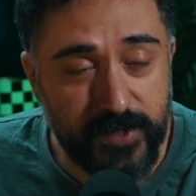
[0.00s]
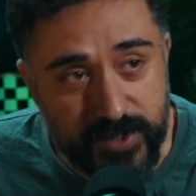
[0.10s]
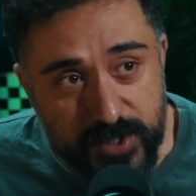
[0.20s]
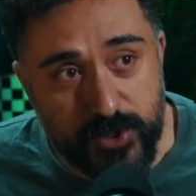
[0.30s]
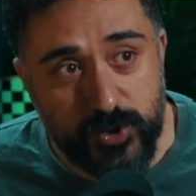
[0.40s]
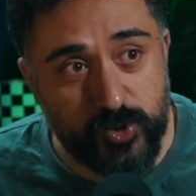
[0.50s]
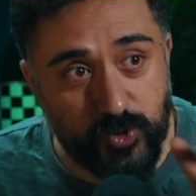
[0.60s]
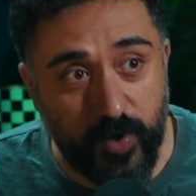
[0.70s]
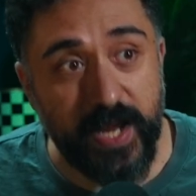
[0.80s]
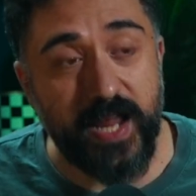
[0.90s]
This is
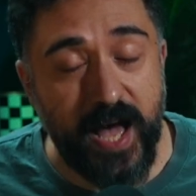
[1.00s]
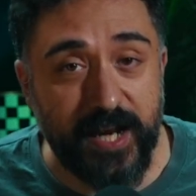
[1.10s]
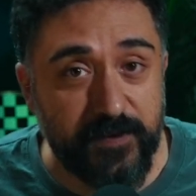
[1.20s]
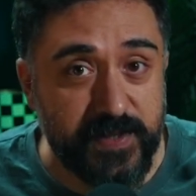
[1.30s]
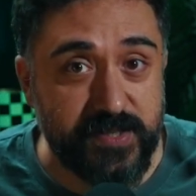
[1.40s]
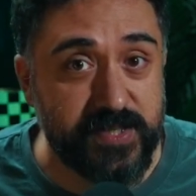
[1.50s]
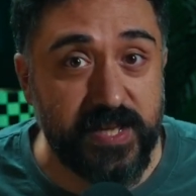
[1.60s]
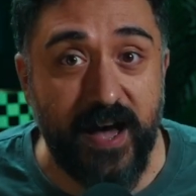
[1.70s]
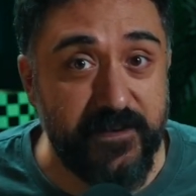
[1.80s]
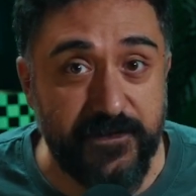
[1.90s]
straight out of a
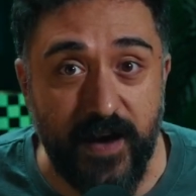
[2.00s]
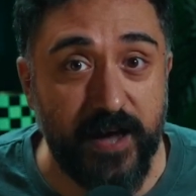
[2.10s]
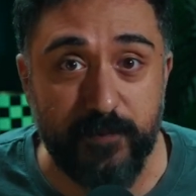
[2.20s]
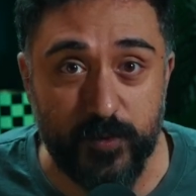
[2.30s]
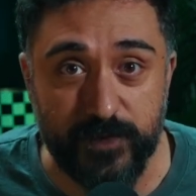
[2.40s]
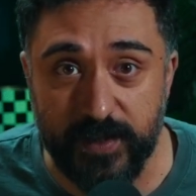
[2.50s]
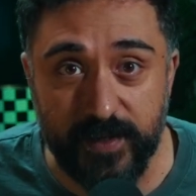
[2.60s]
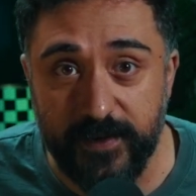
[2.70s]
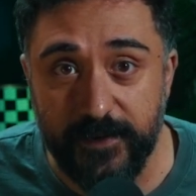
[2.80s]
sci fi movie.